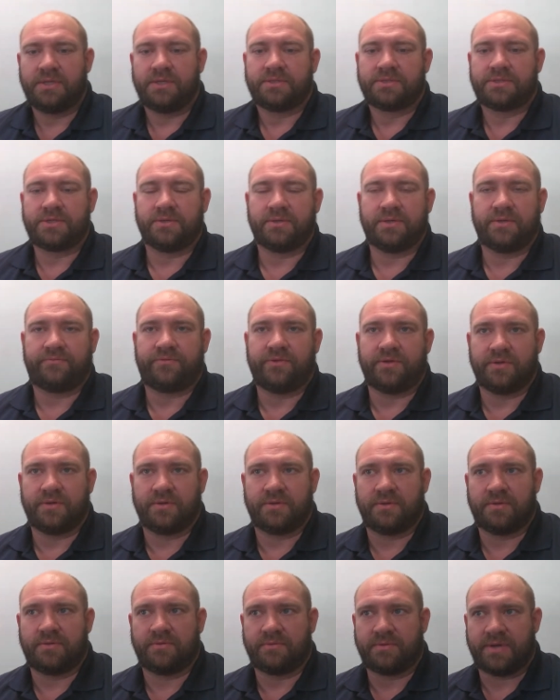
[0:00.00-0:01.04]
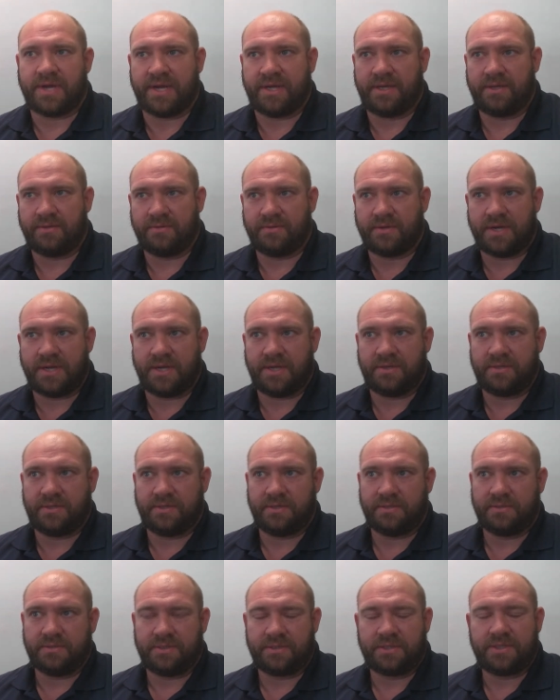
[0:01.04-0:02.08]
So if you're riding around and
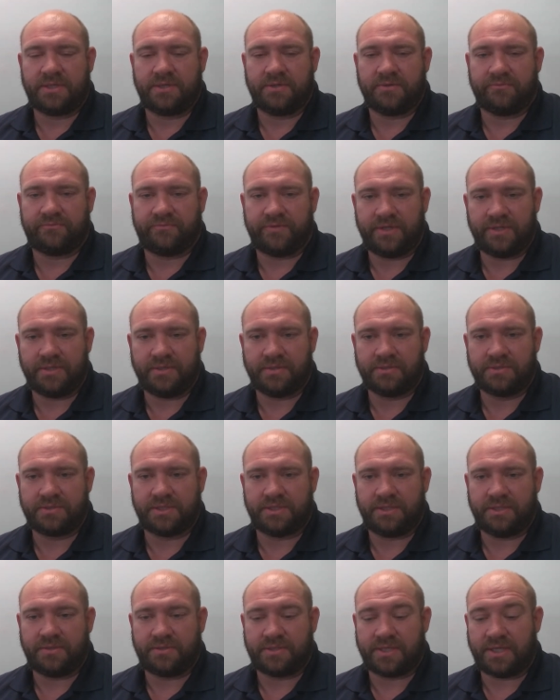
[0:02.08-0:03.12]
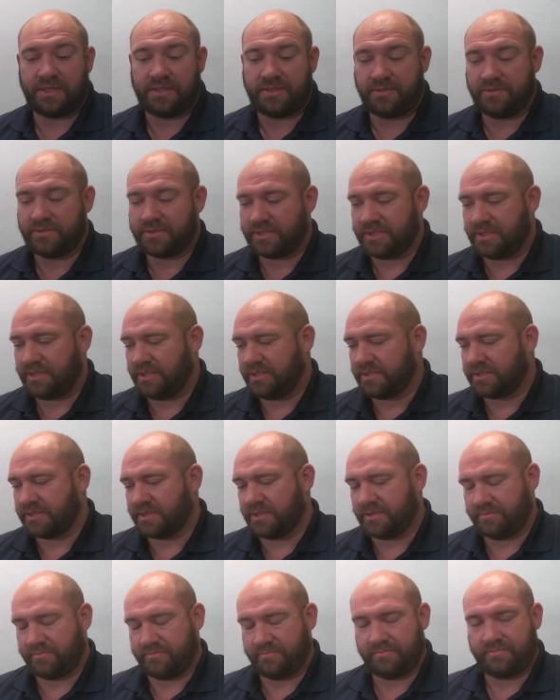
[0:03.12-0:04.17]
you're looking at your fields and you think you see
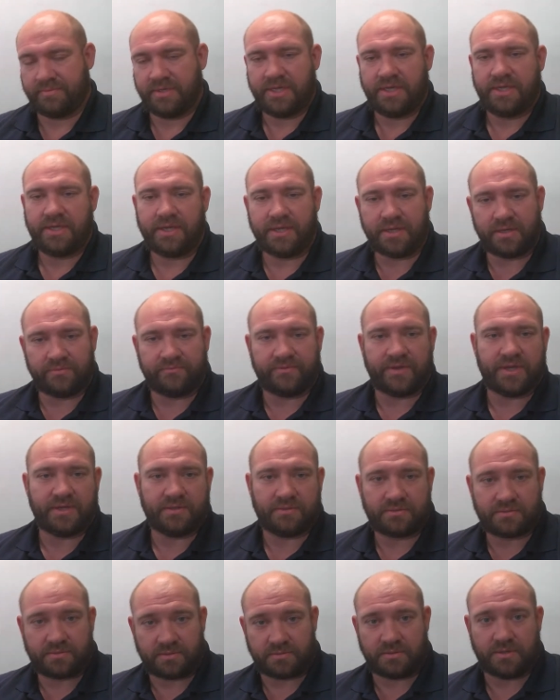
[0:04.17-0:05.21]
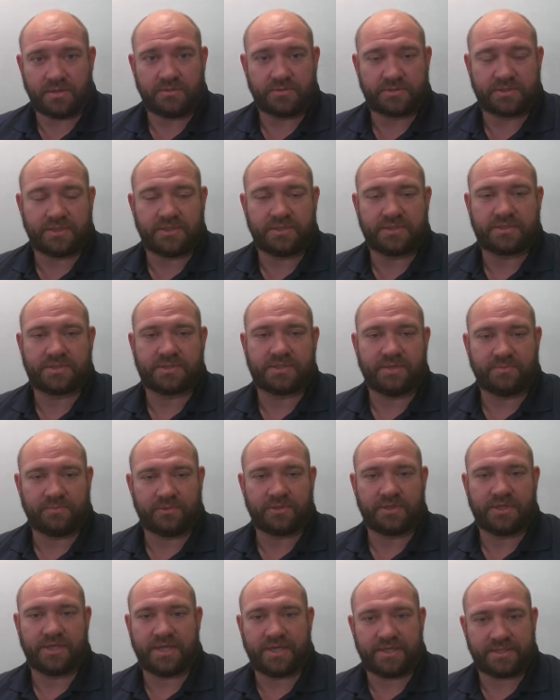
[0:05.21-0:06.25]
some interveinal chlorosis similar
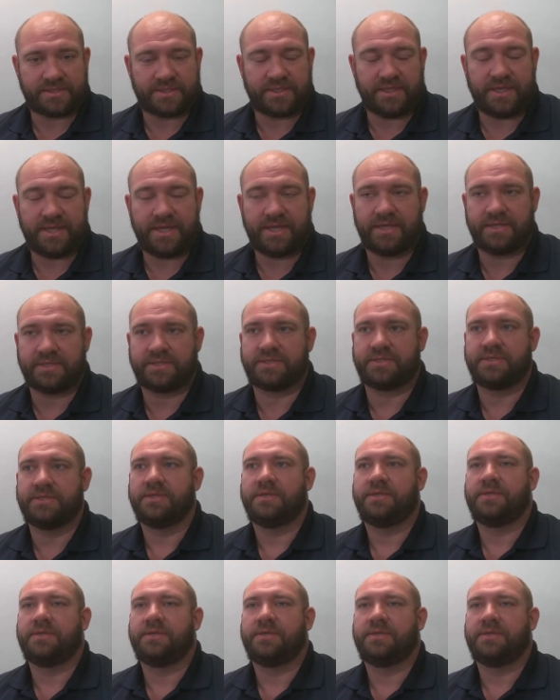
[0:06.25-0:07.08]
to SDS,